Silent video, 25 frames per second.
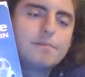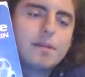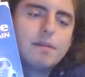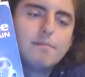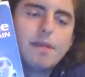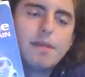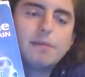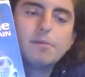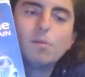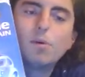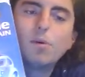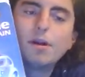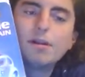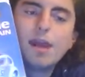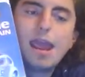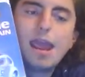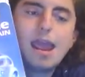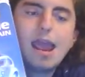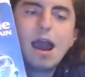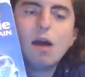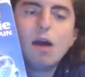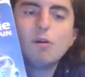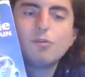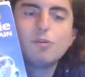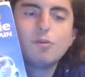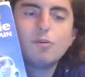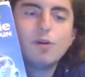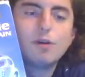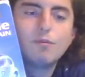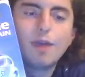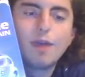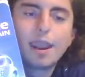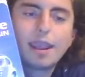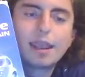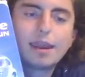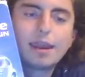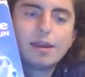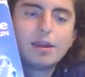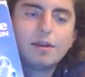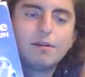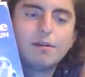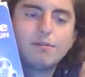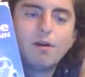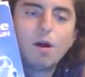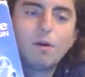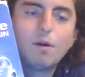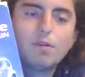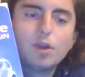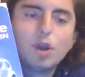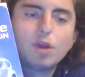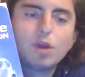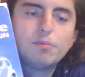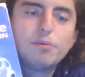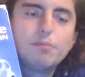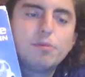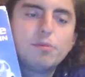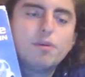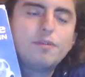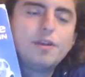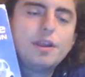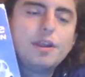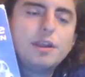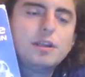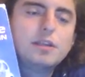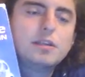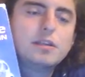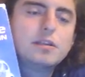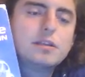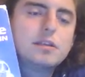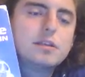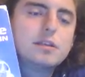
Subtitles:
maybe one day I'll do a ranking of all the Herbie movies.